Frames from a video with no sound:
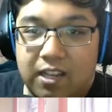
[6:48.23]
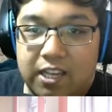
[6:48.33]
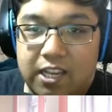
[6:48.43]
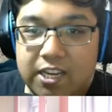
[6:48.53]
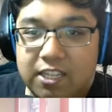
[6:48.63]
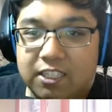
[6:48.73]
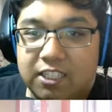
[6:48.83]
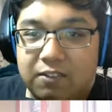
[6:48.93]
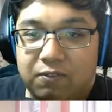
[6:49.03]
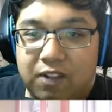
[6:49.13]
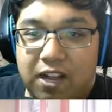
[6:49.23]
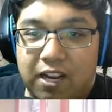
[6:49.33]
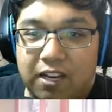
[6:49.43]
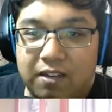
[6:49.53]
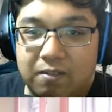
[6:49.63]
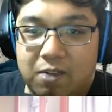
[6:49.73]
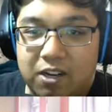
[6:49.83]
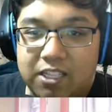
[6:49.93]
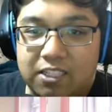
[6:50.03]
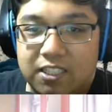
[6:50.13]
Eagles can fly,
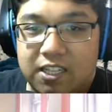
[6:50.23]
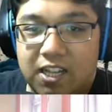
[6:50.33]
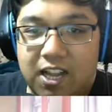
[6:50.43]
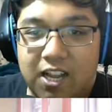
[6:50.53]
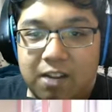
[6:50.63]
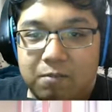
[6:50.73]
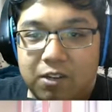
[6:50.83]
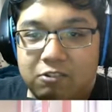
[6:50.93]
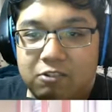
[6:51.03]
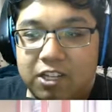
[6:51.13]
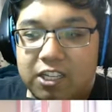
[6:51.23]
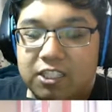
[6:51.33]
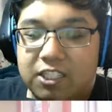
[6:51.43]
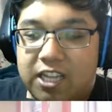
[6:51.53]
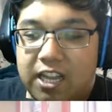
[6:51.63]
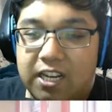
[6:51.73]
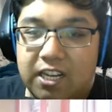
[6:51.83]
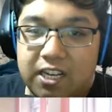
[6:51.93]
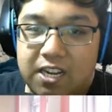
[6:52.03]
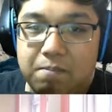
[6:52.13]
monkeys can climb, crickets
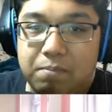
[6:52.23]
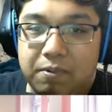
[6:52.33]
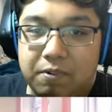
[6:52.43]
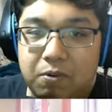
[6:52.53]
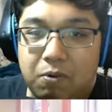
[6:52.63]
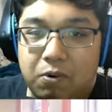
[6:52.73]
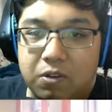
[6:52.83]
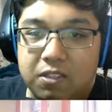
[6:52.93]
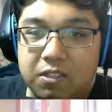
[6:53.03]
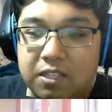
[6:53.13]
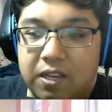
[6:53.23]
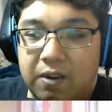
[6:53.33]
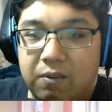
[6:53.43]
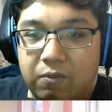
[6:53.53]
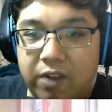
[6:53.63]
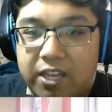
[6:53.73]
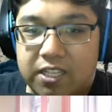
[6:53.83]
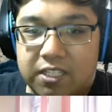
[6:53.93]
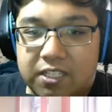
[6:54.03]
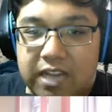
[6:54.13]
can leap, horses can
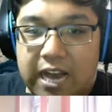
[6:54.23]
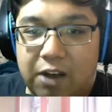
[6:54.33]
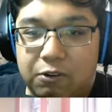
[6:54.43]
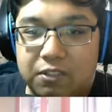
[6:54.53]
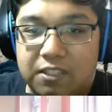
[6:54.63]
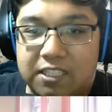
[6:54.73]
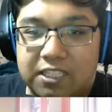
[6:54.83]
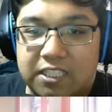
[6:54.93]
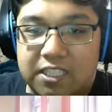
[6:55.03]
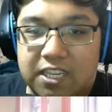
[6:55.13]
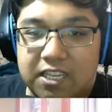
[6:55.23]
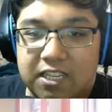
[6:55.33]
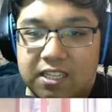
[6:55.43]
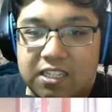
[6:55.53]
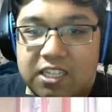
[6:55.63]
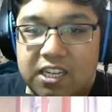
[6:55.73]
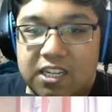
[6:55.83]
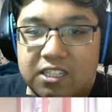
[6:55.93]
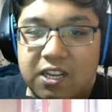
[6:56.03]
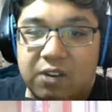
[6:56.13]
race, owls can seek,
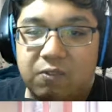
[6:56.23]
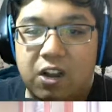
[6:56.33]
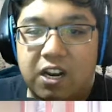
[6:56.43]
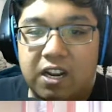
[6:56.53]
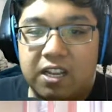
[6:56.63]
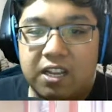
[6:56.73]
cheetahs can run,